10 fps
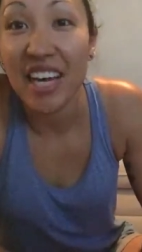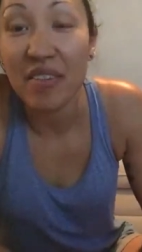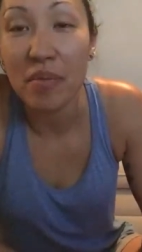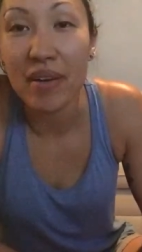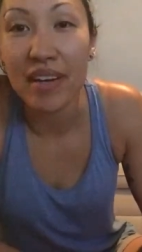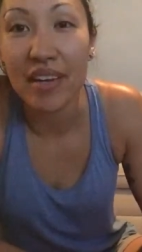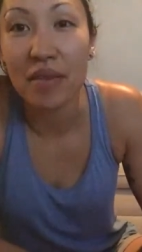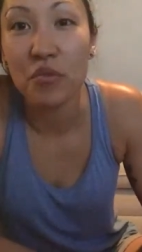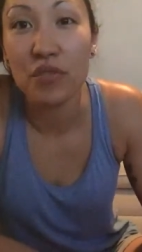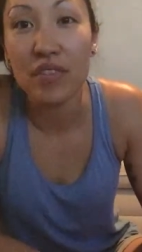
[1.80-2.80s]
Hey
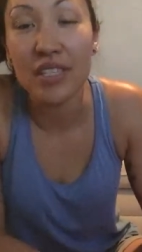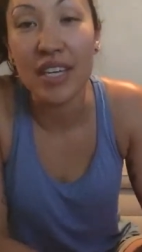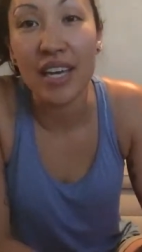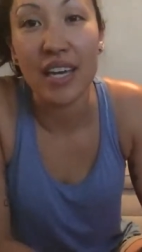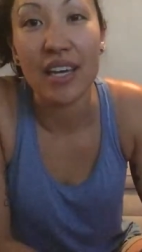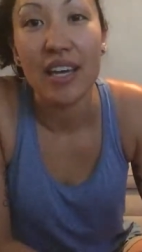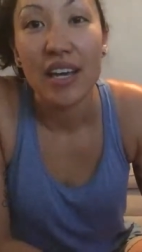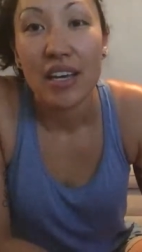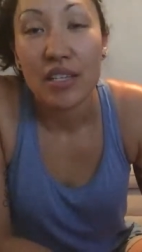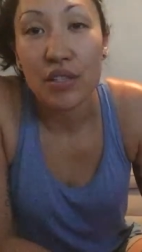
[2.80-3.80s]
everybody, move of the day.
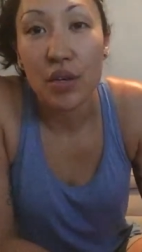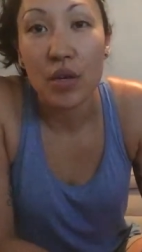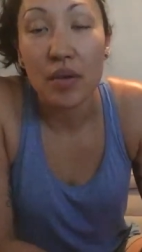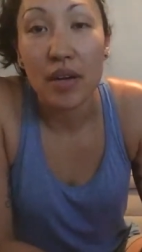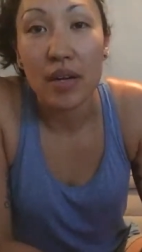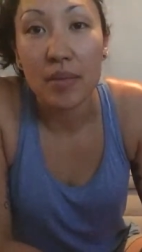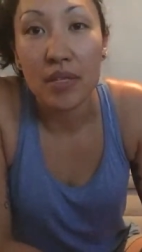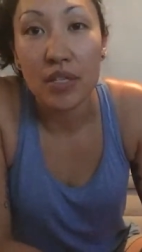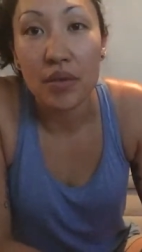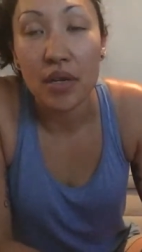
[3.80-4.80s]
So we're gonna
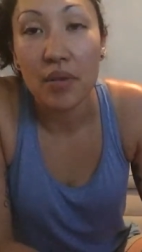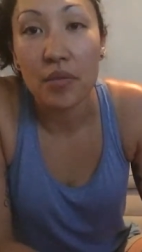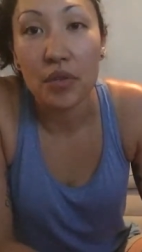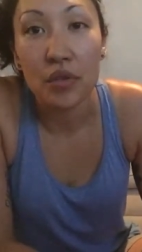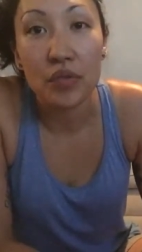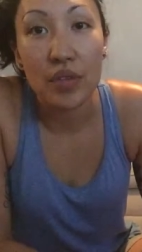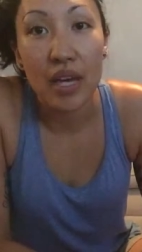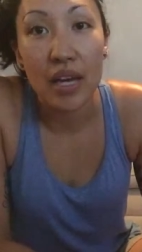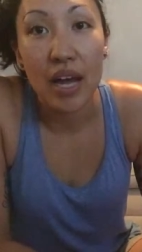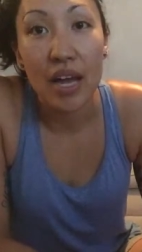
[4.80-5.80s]
be doing a move
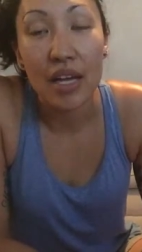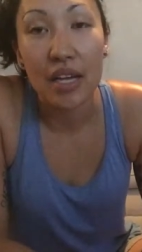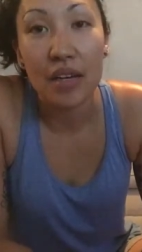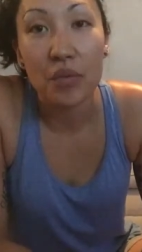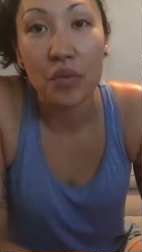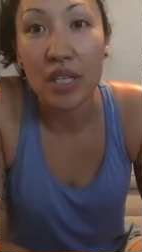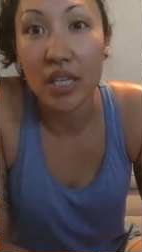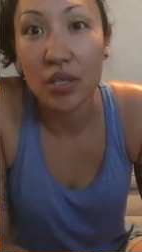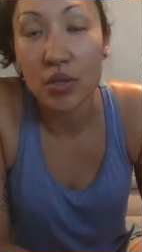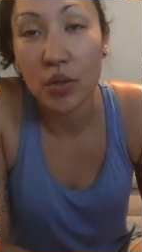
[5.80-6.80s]
that I
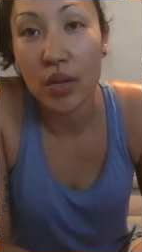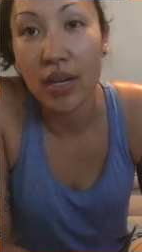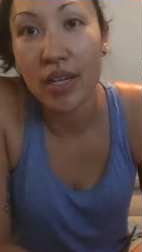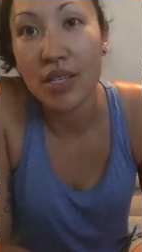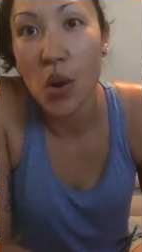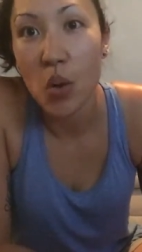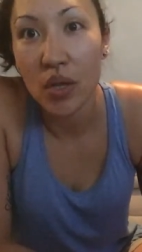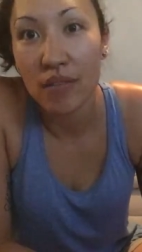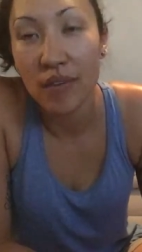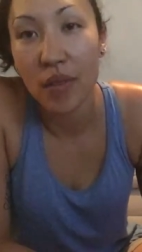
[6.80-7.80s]
really enjoy and I
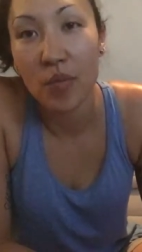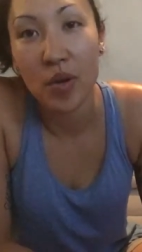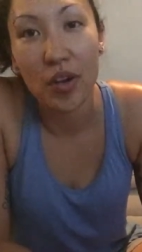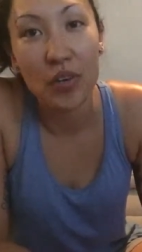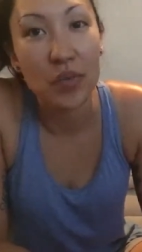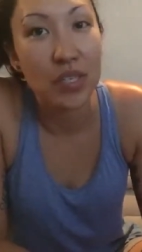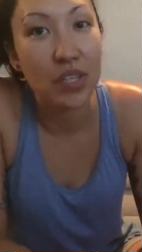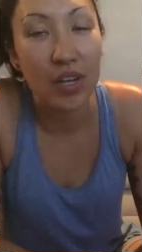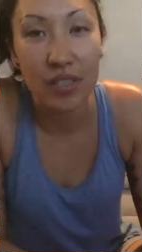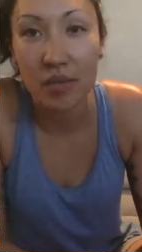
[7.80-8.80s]
totally feel the burn, which
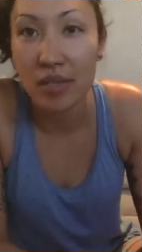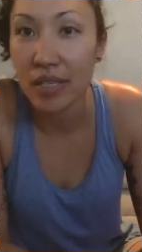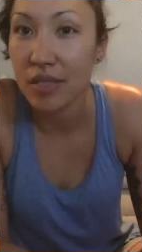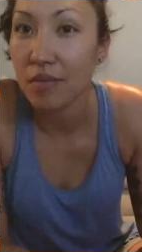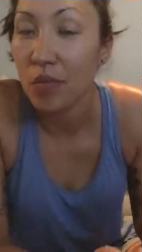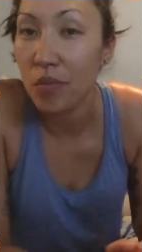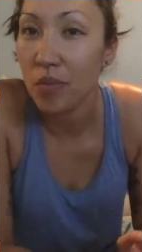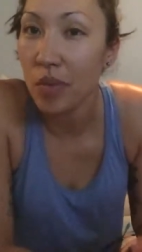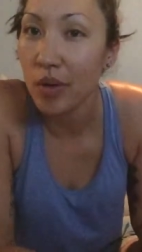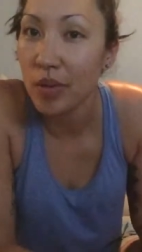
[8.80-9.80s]
is awesome because
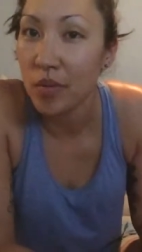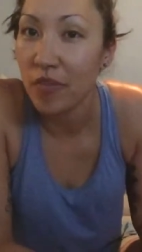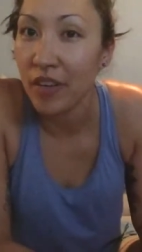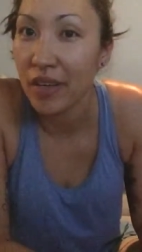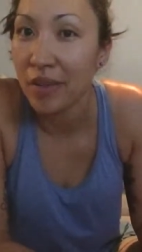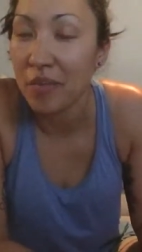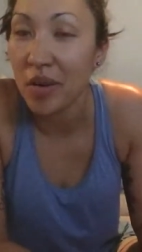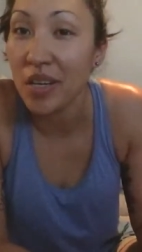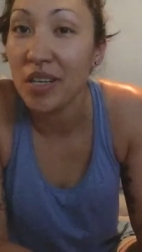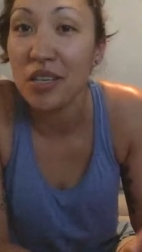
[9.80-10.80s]
burn you're feeling the
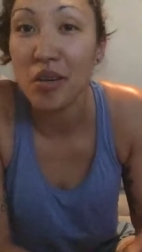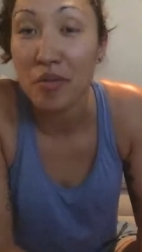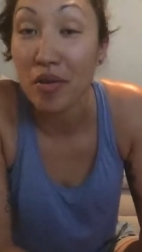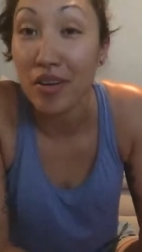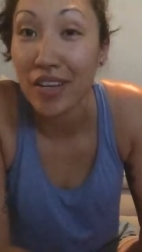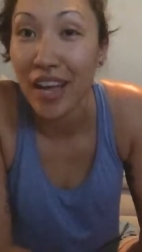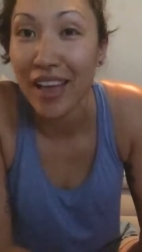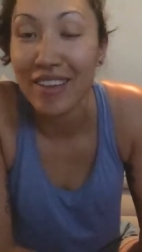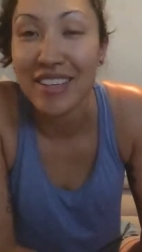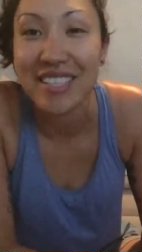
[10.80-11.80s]
burn, you know you're burning
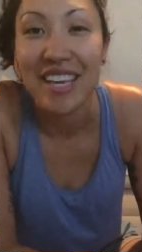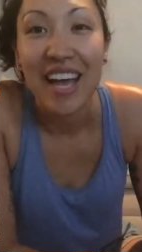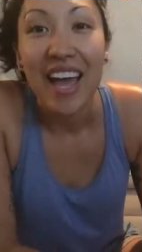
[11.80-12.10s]
calories